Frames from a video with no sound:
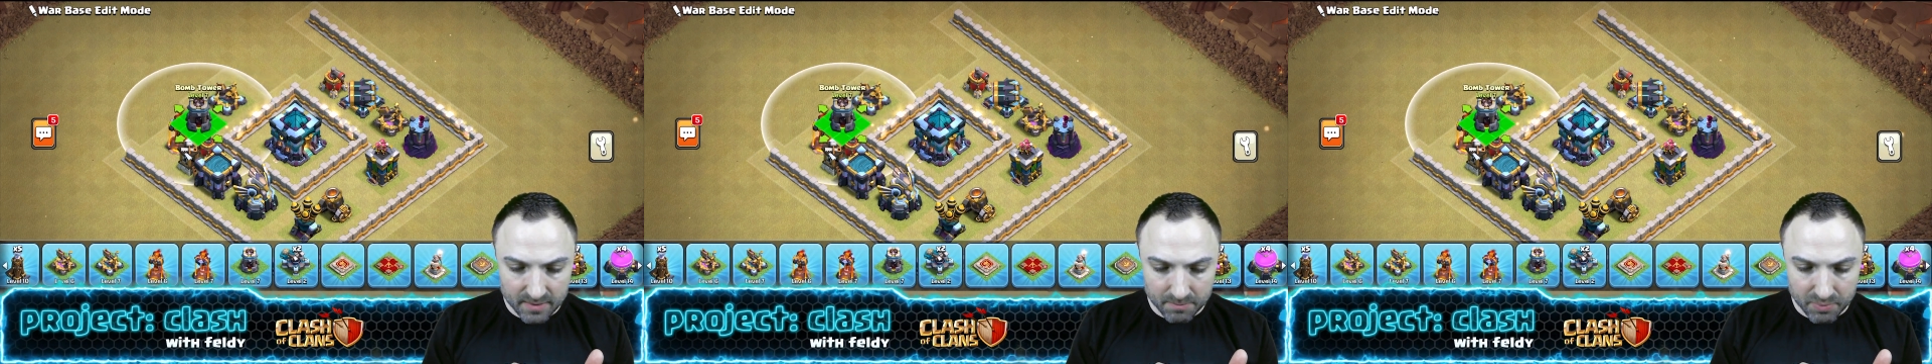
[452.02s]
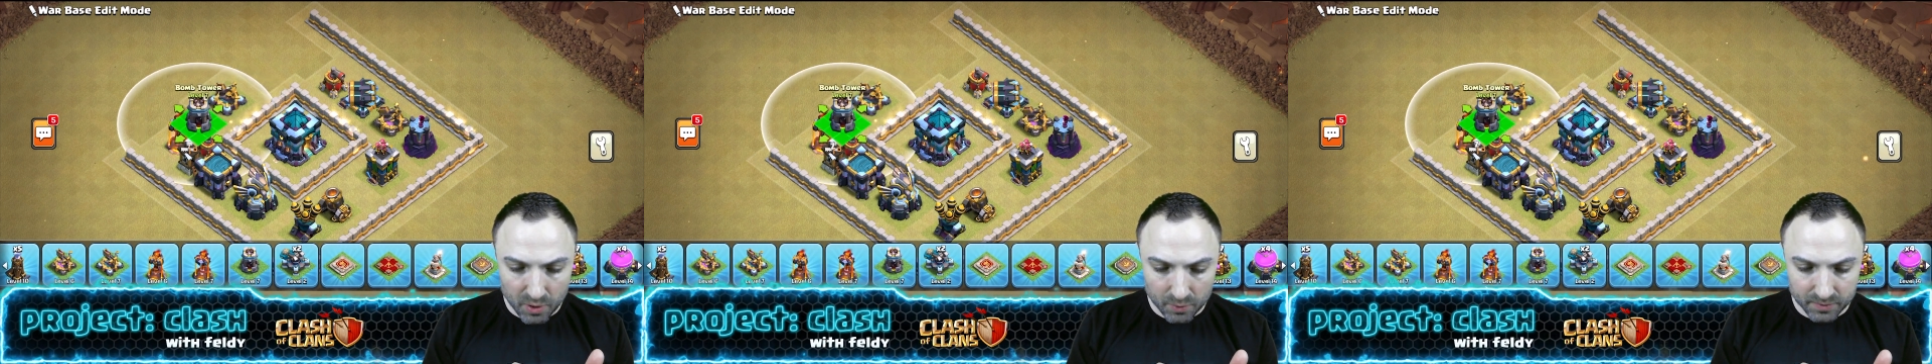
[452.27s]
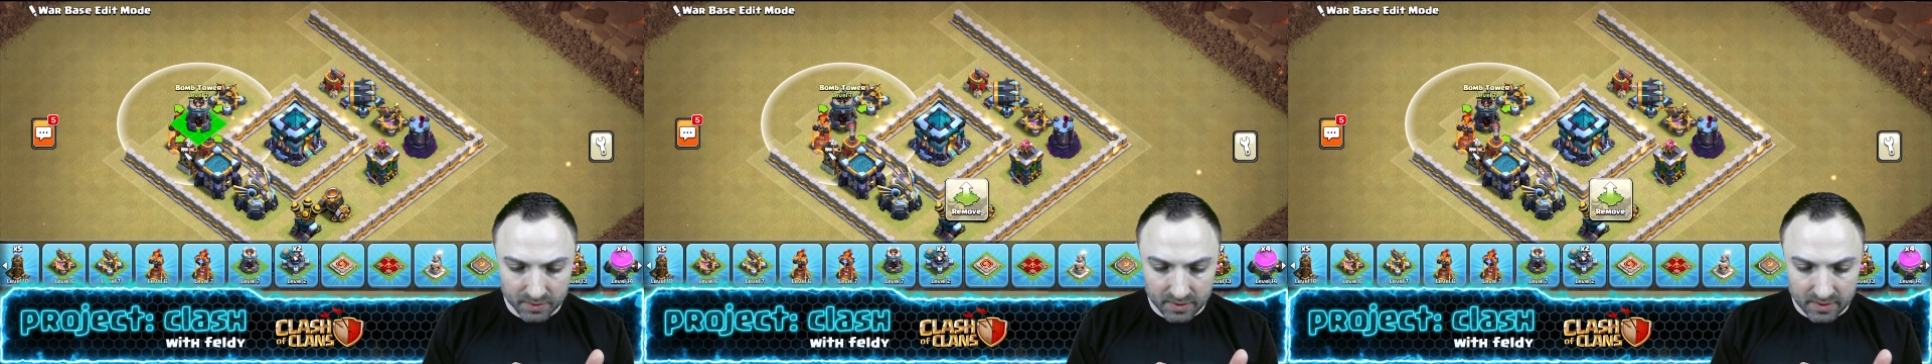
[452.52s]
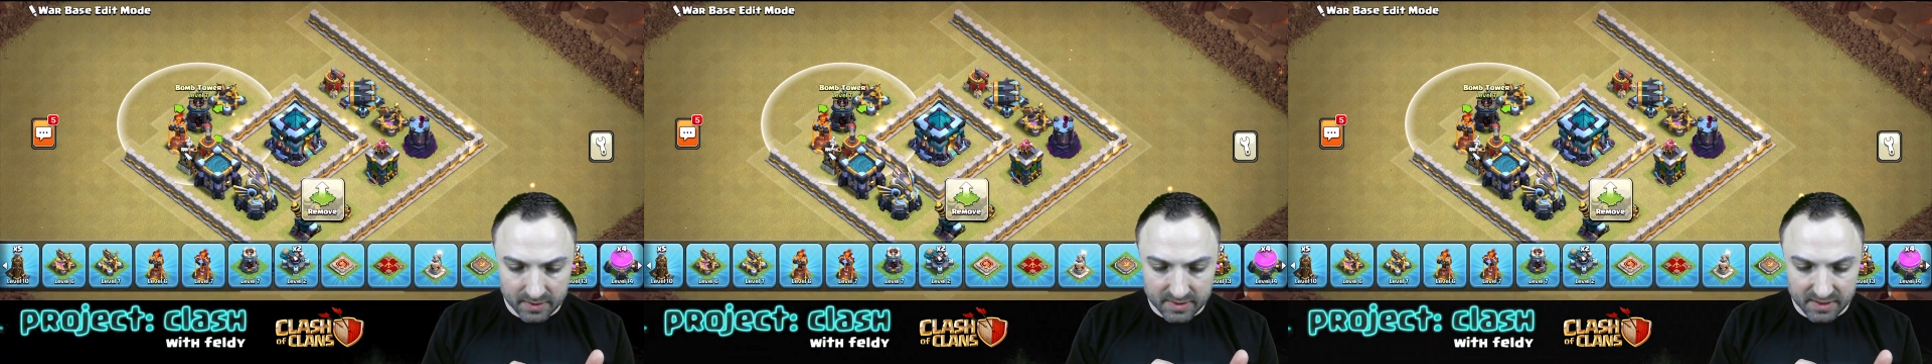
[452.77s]
potent
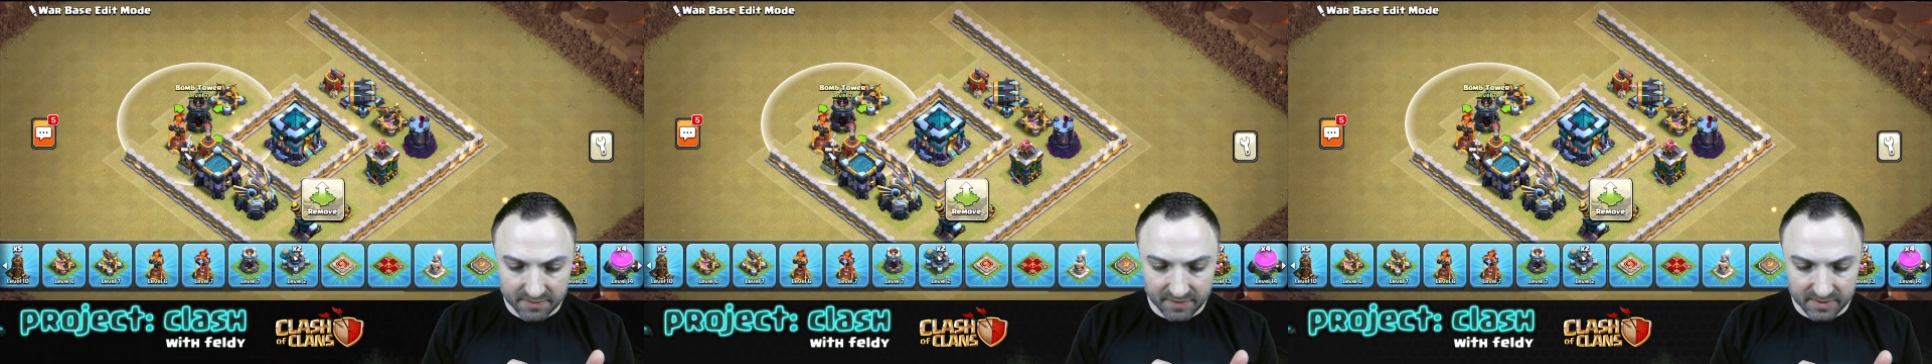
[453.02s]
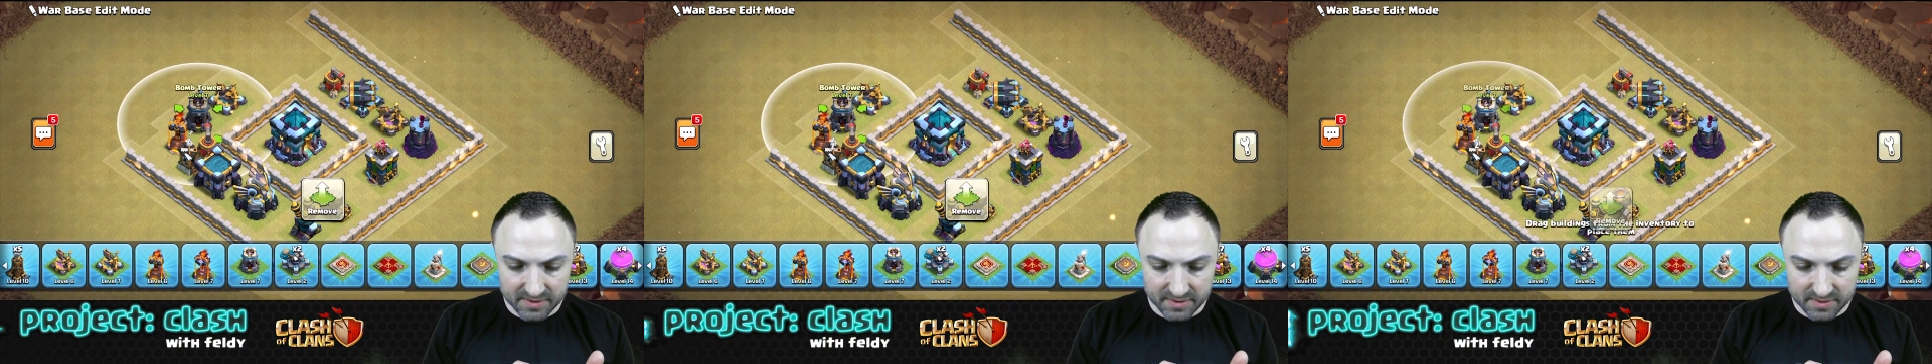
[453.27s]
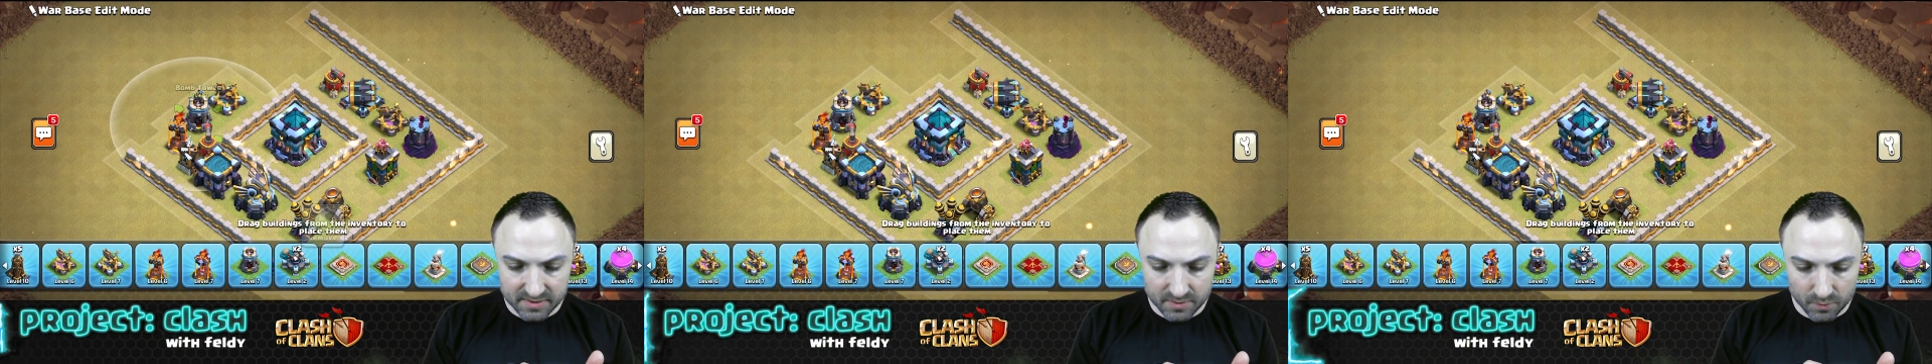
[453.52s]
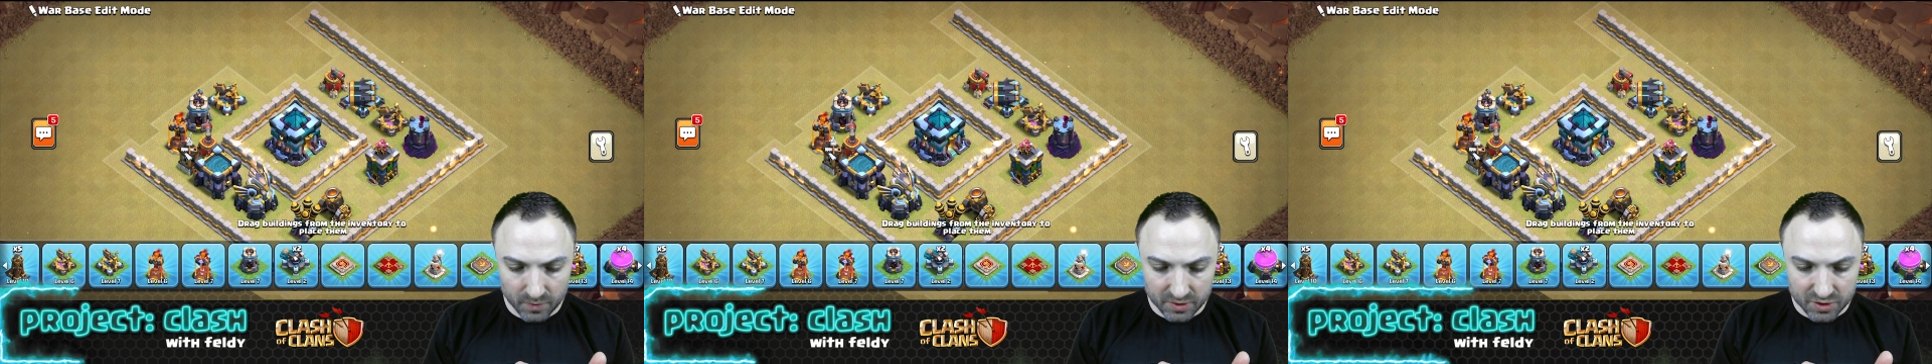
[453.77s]
defenses,
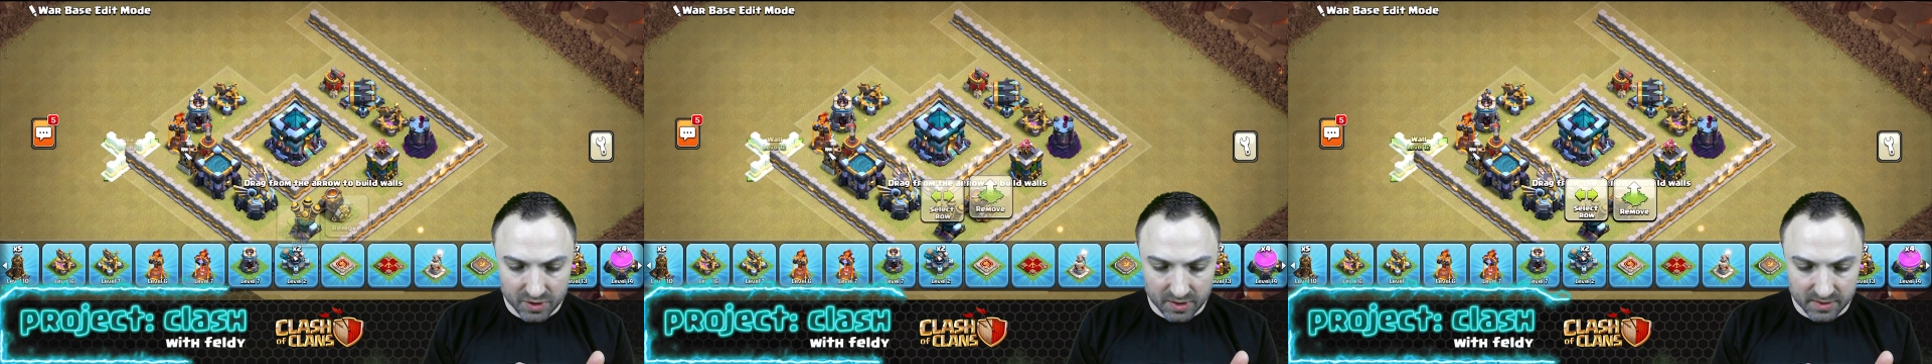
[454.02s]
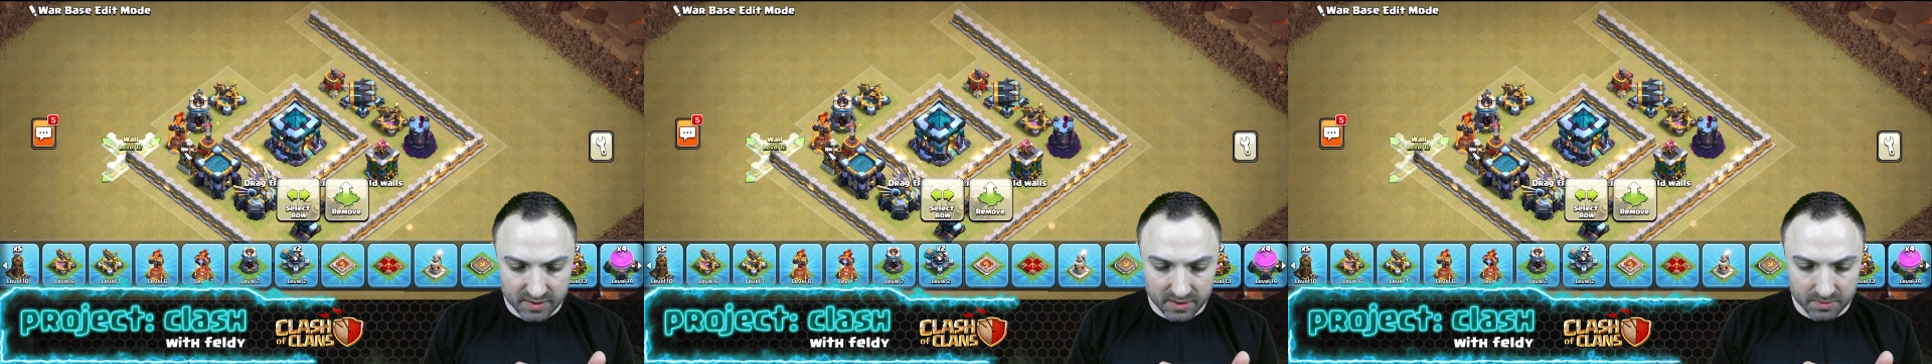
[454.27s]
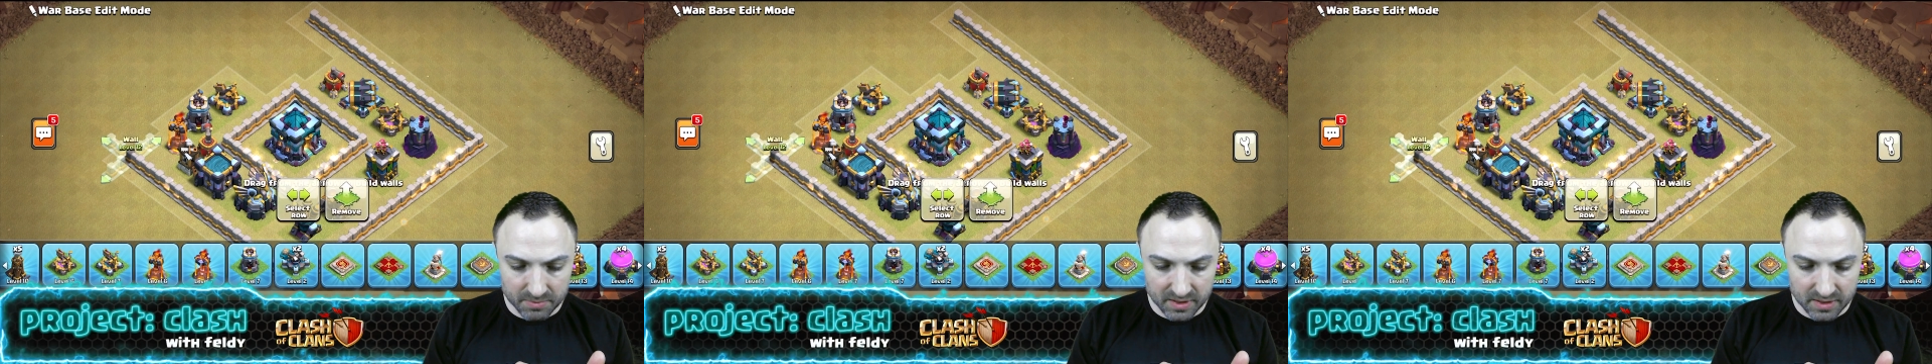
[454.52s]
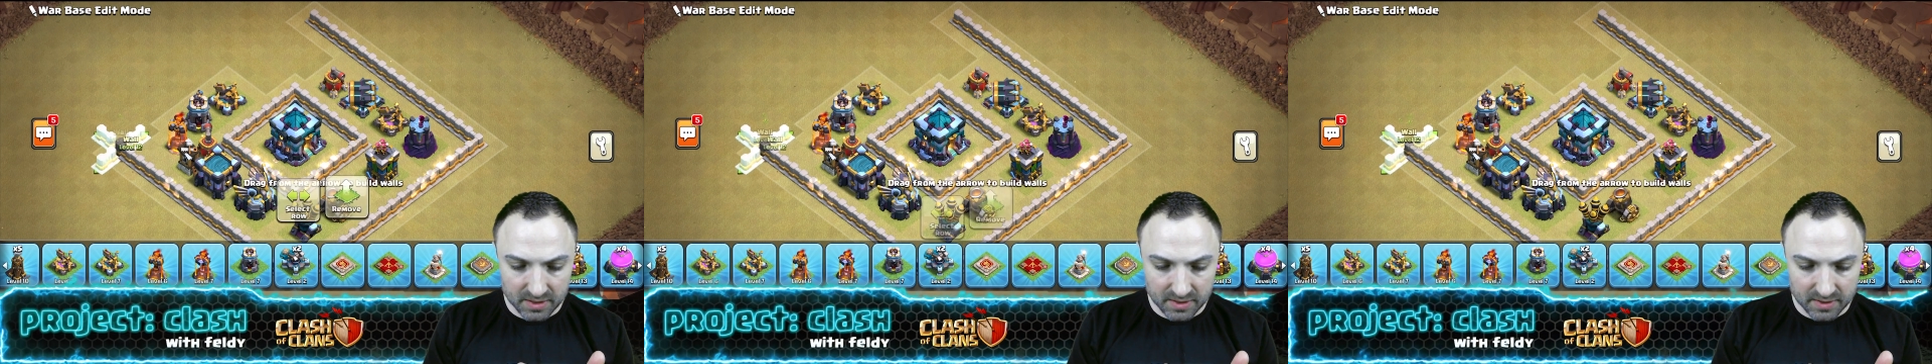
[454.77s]
which is going to
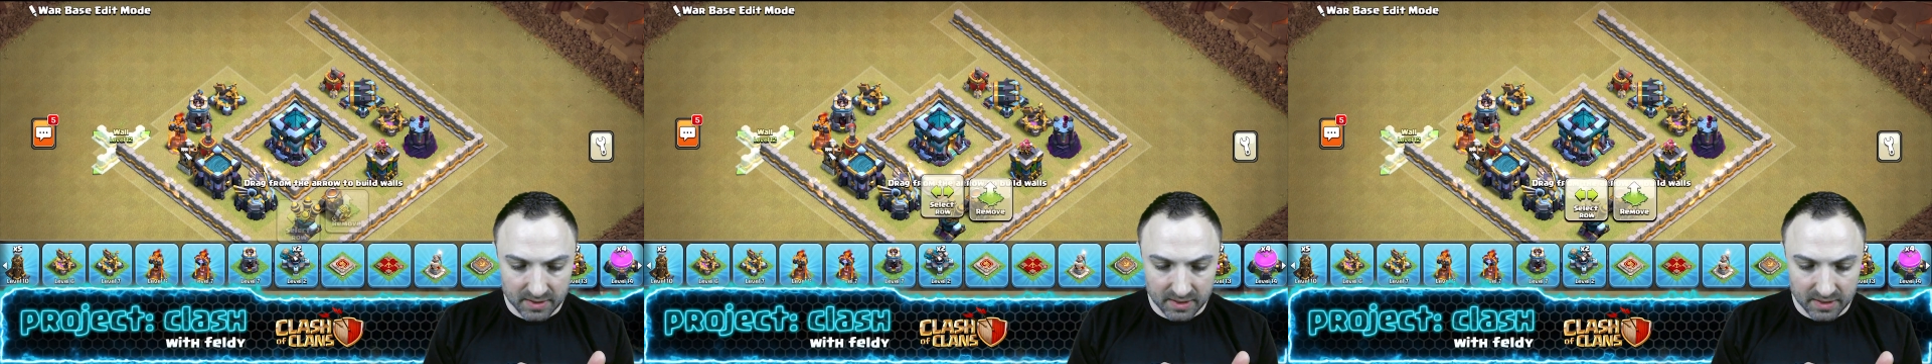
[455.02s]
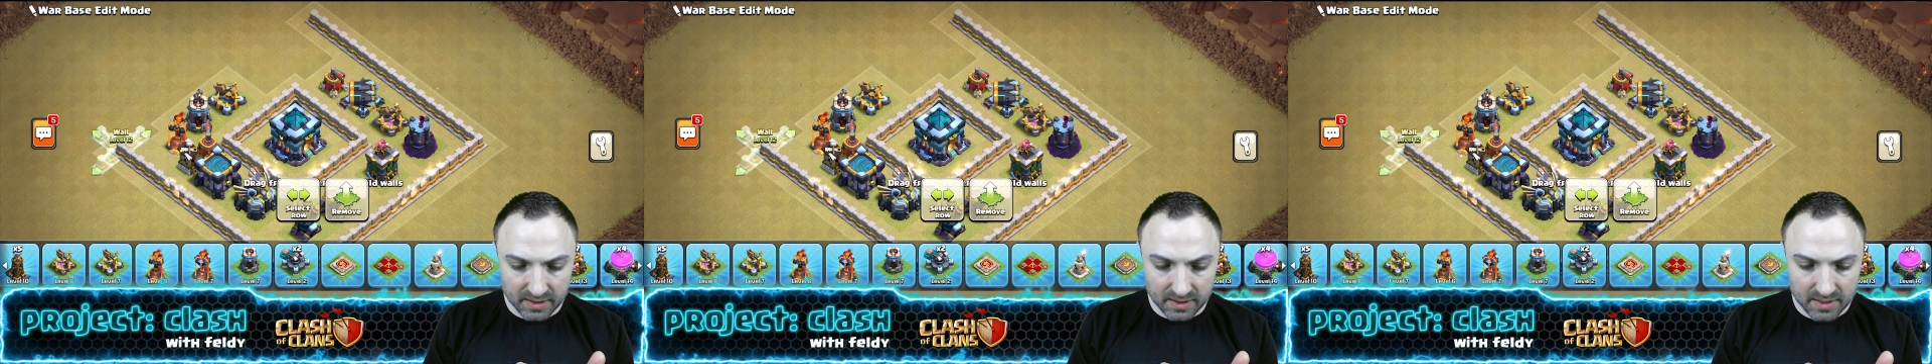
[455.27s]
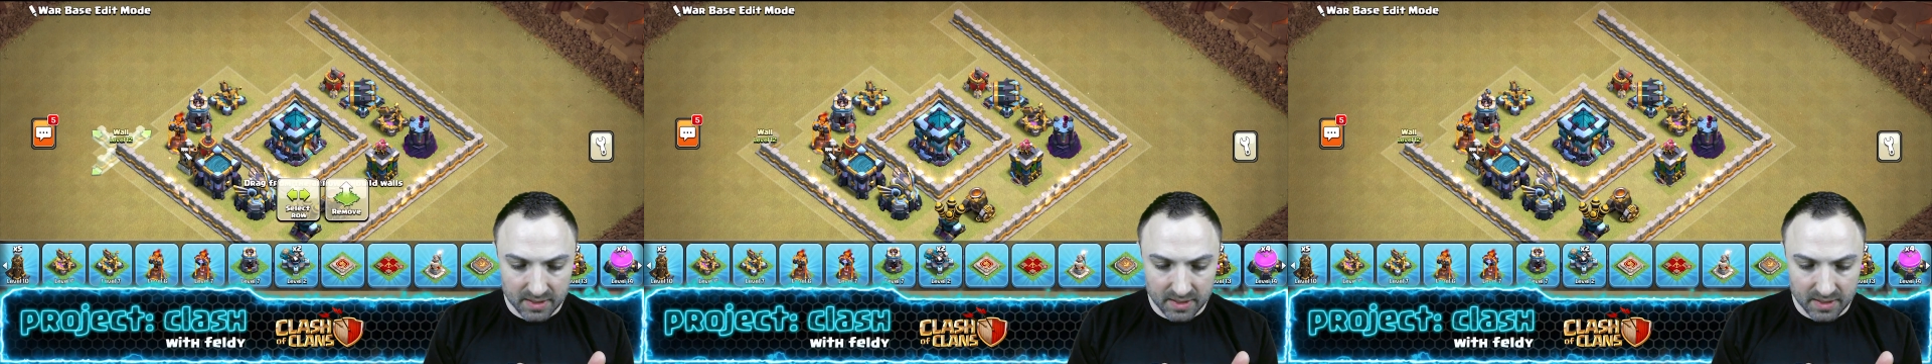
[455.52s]
be the